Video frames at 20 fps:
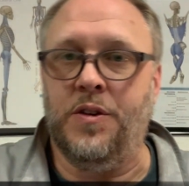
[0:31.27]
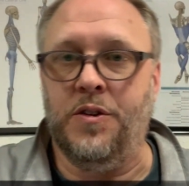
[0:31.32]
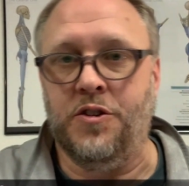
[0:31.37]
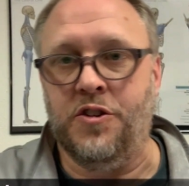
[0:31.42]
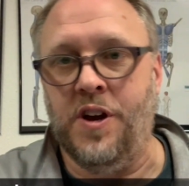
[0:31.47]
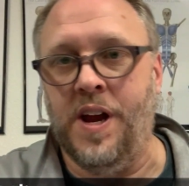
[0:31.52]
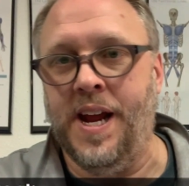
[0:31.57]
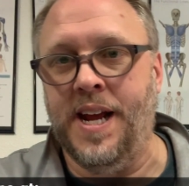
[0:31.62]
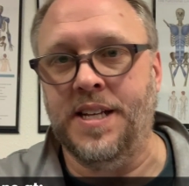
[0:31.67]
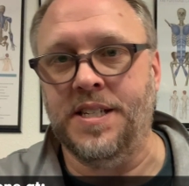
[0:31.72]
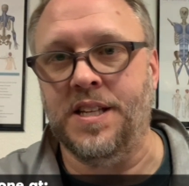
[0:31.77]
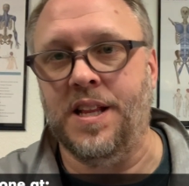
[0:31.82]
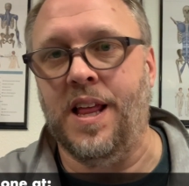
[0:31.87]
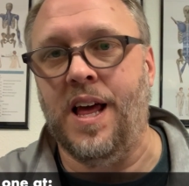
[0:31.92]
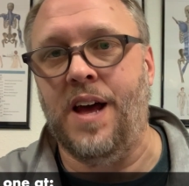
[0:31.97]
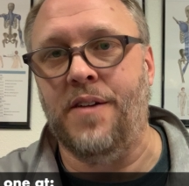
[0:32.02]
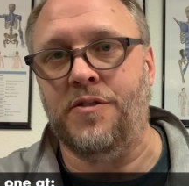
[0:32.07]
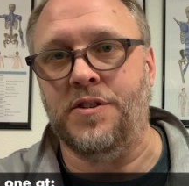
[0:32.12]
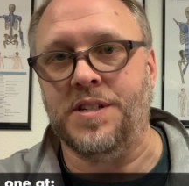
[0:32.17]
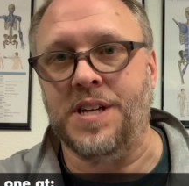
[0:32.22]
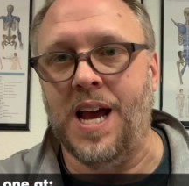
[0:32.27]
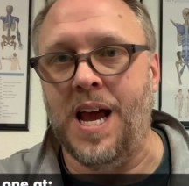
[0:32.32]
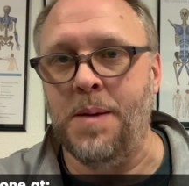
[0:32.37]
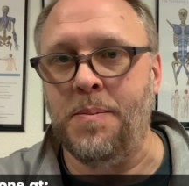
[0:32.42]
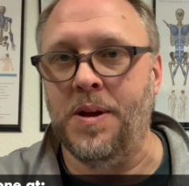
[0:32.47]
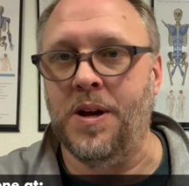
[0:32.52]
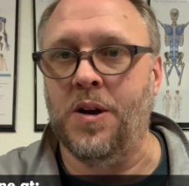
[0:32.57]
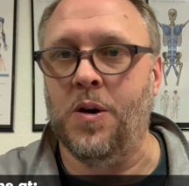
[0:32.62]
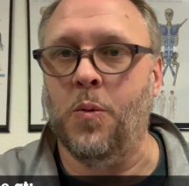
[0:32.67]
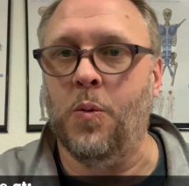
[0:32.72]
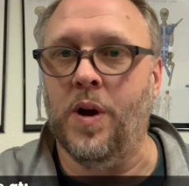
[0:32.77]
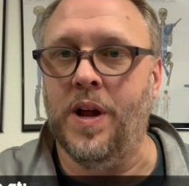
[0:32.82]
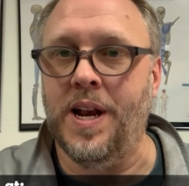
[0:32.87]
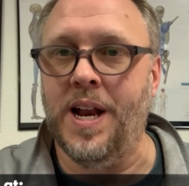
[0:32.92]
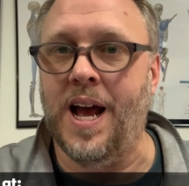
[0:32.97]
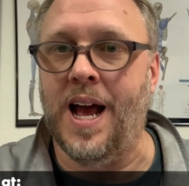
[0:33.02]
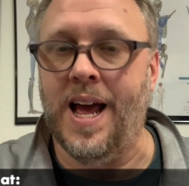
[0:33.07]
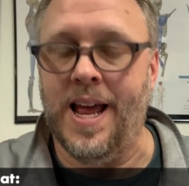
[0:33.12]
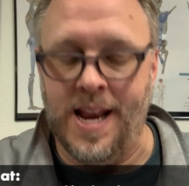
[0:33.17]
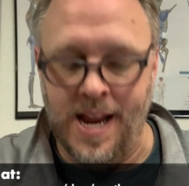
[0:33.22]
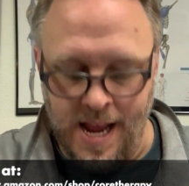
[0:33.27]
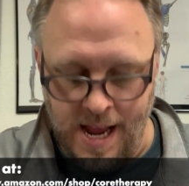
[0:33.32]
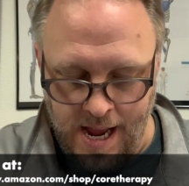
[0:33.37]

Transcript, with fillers: use your hands a lot for typing or whatnot.